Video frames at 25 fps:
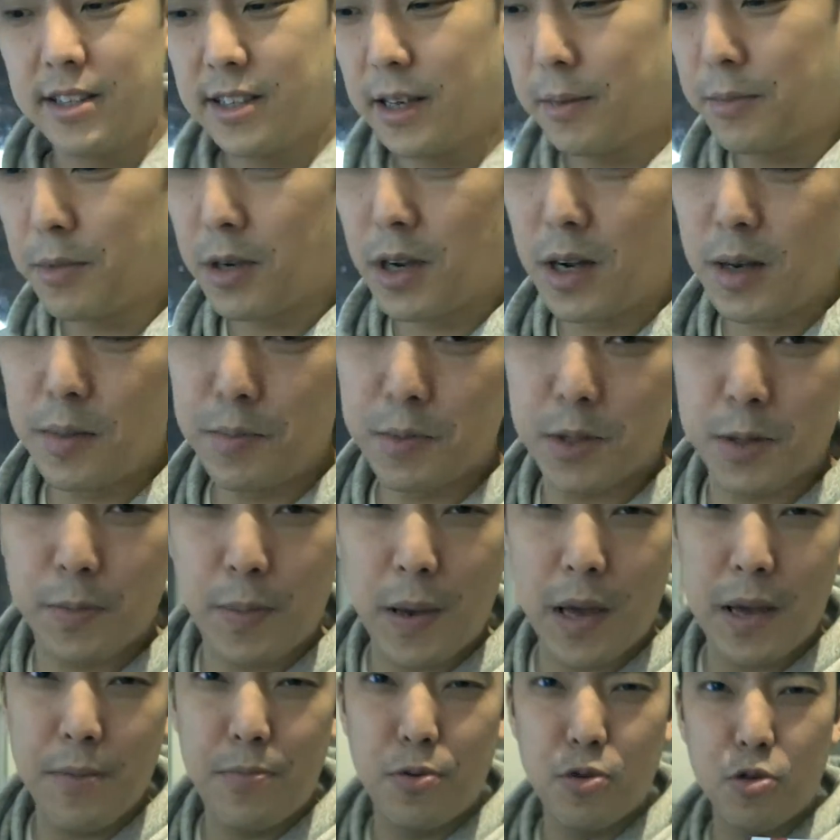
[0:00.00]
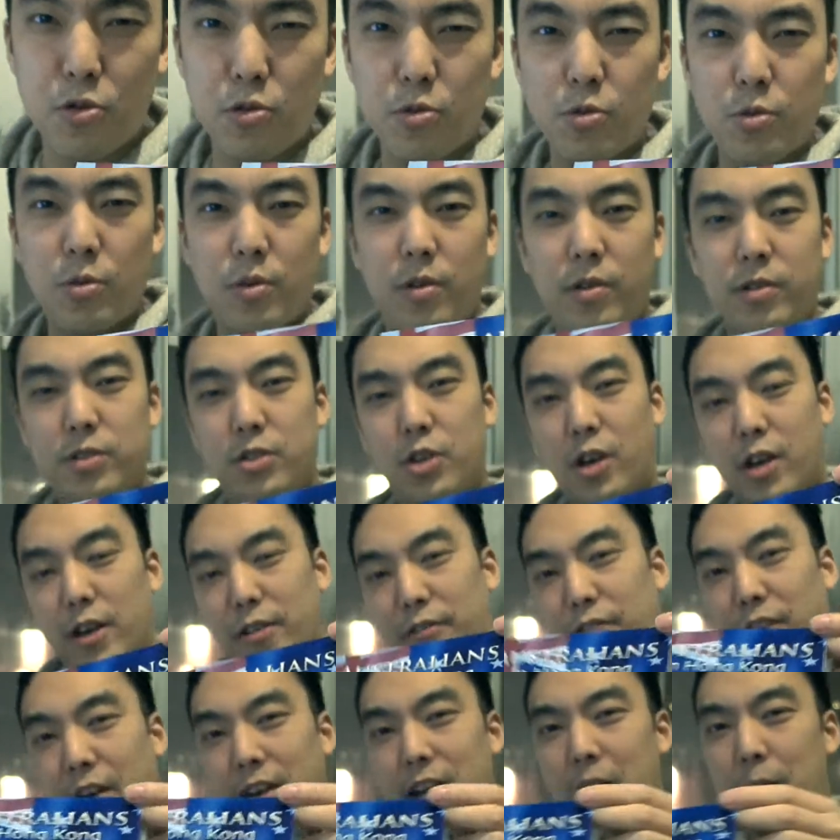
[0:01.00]
sometimes people try
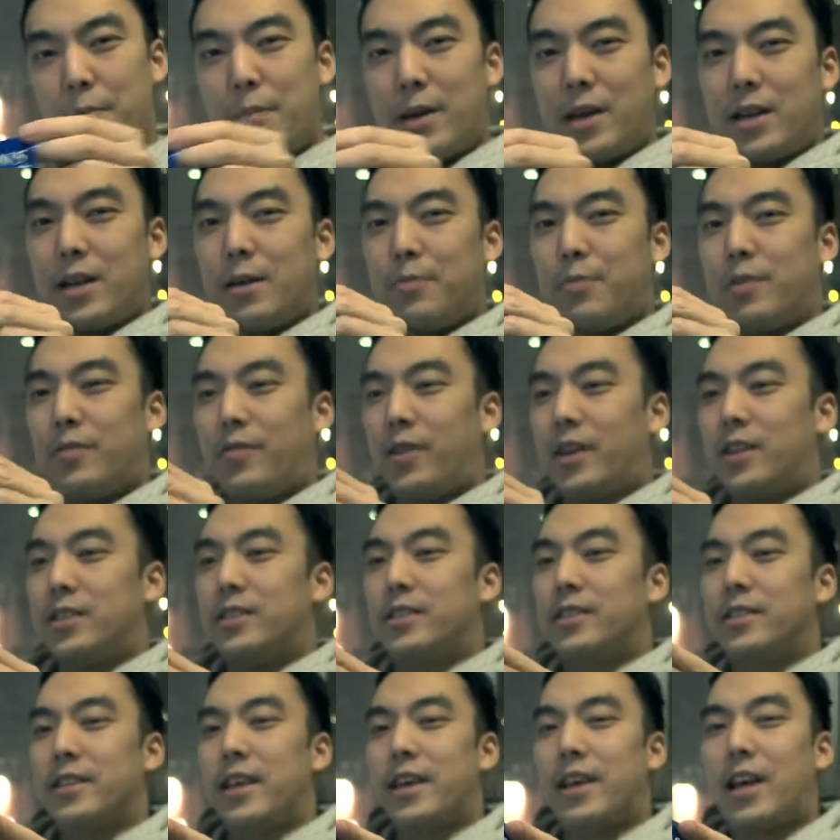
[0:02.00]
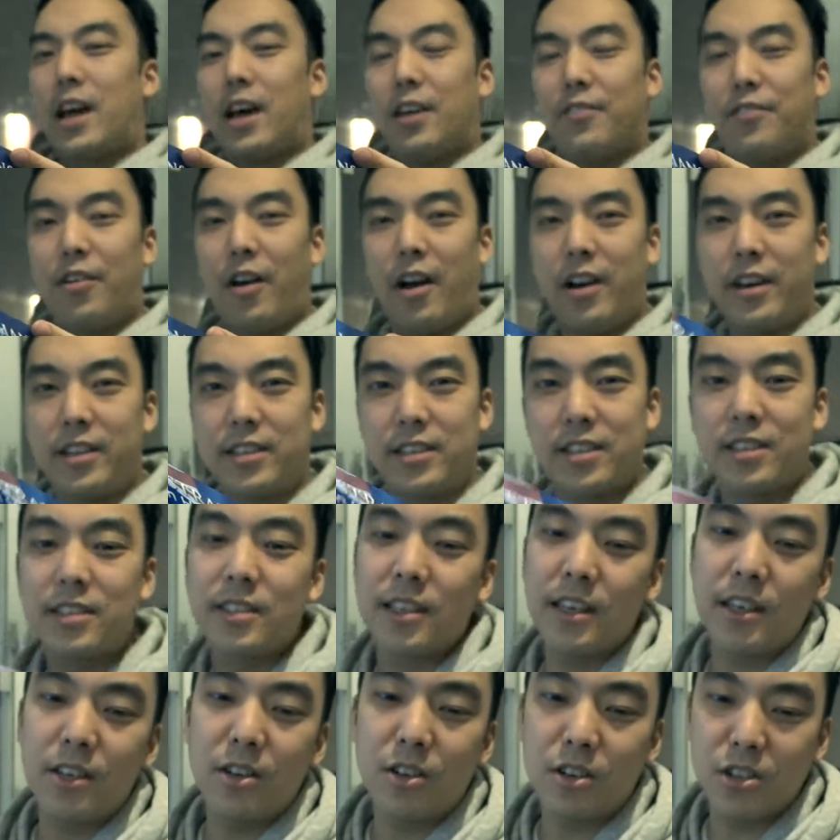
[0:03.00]
to find our meetup event and they can't find us
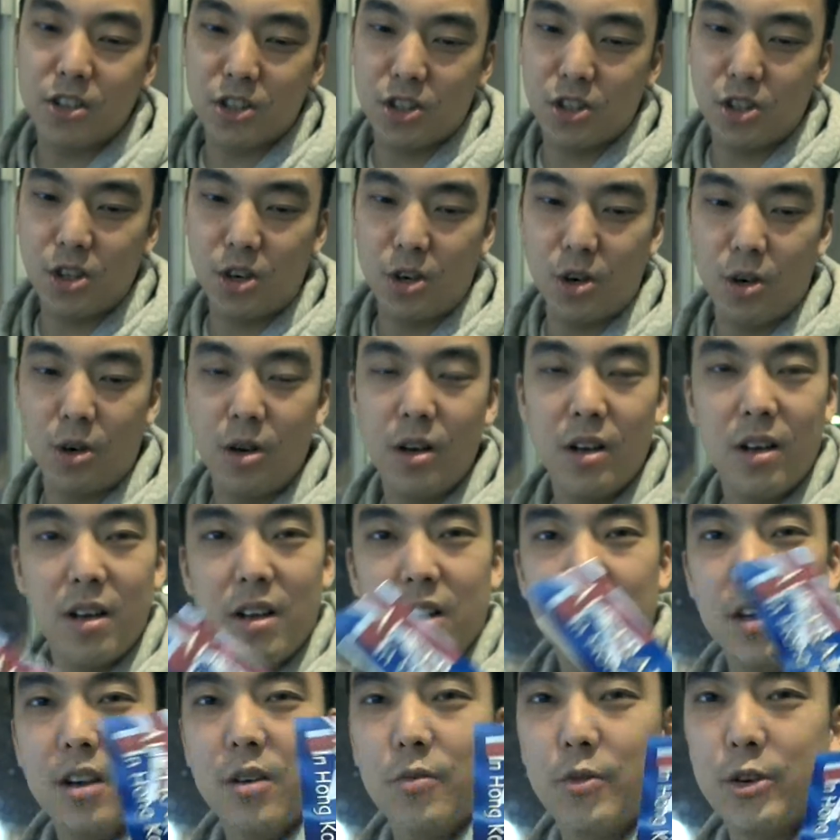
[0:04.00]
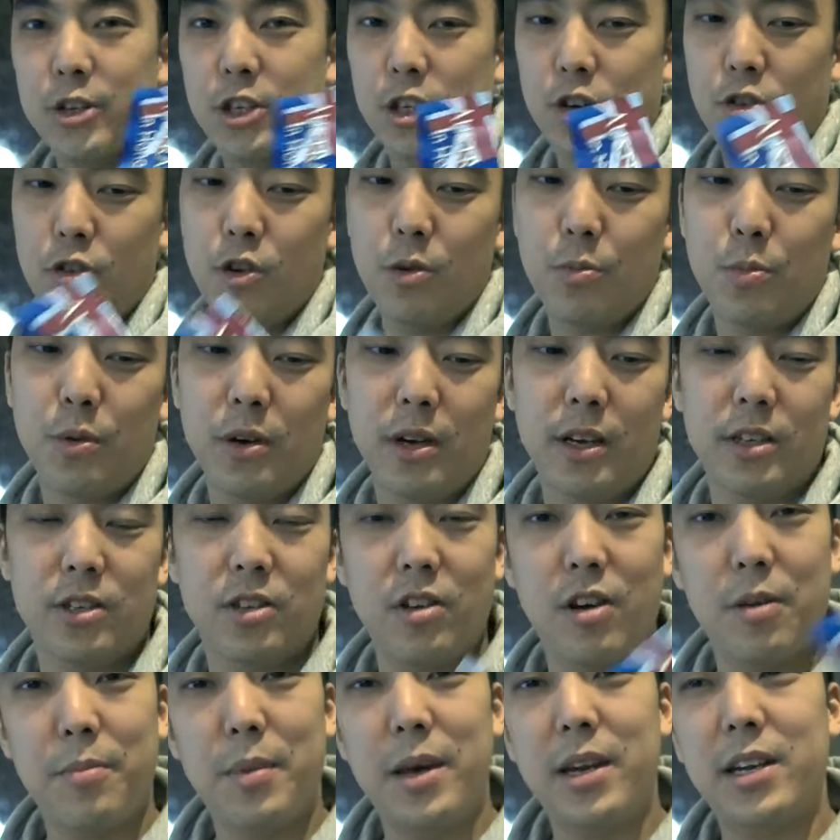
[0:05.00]
because they're not sure which group we are.
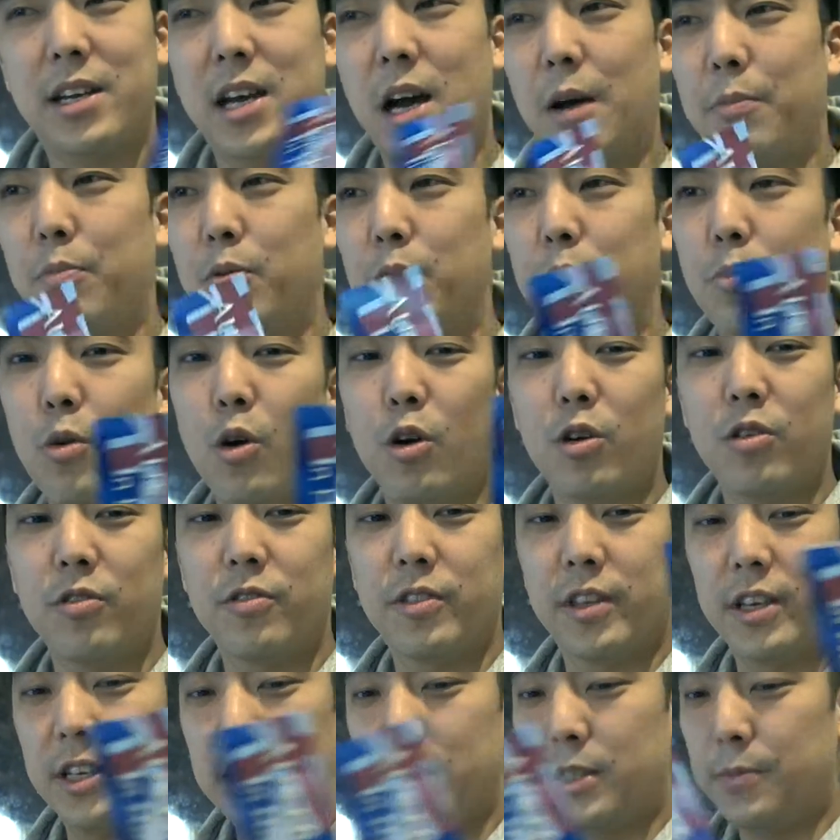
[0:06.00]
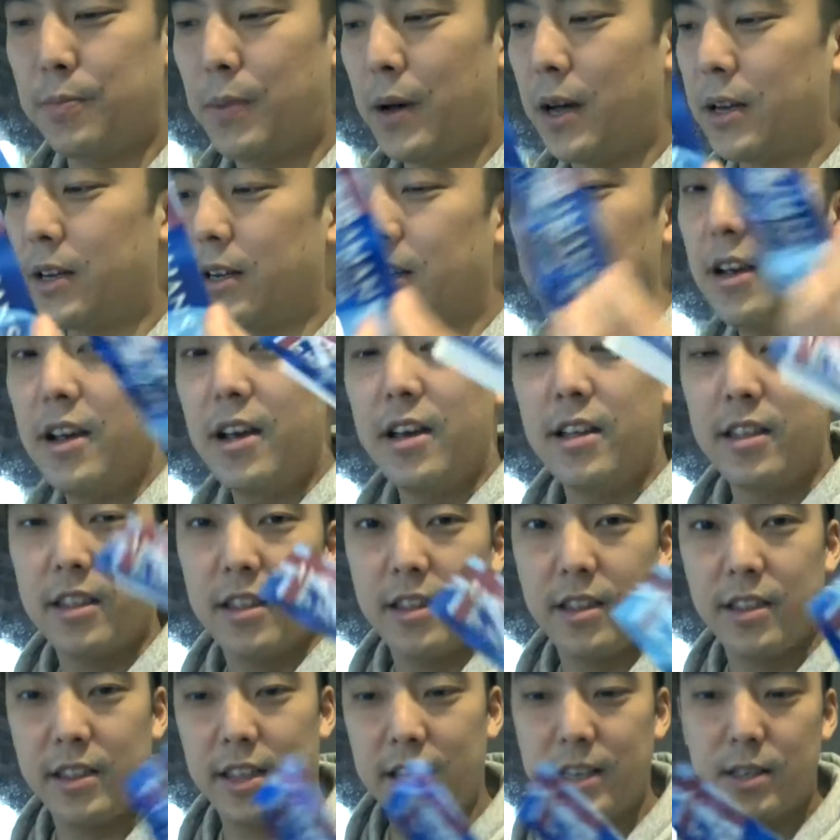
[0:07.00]
So I made a couple more of these, but
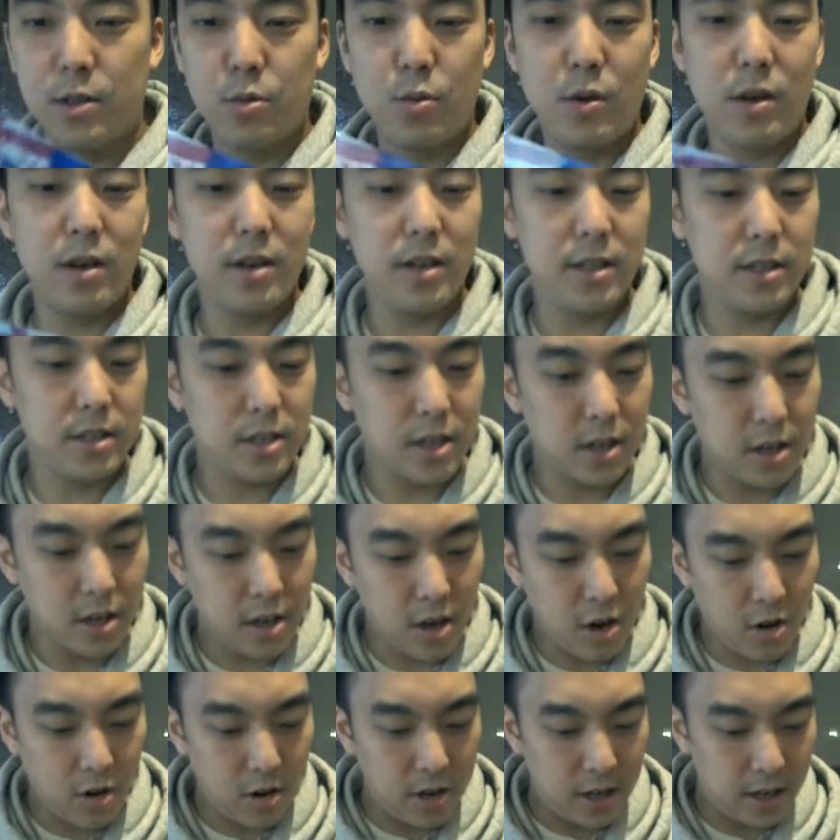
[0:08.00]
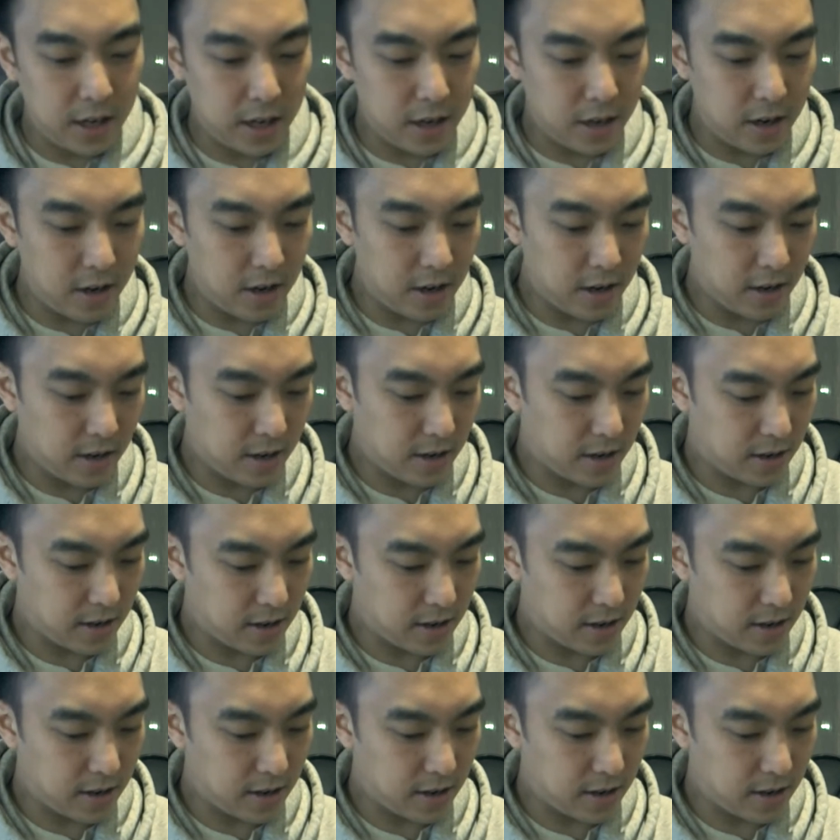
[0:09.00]
this one is going to go on here.